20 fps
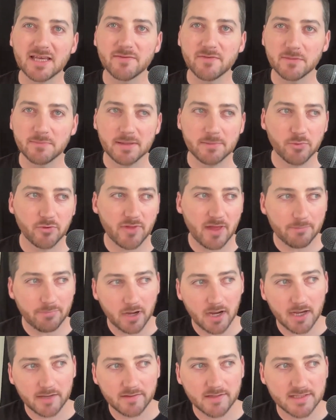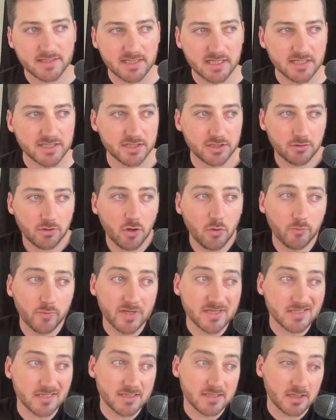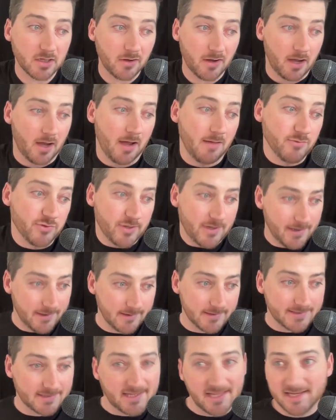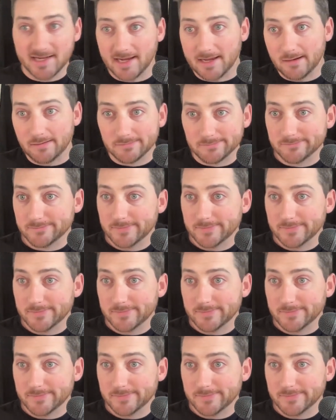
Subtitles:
giving people that behind the scenes in your own business to go, I'm trying this thing out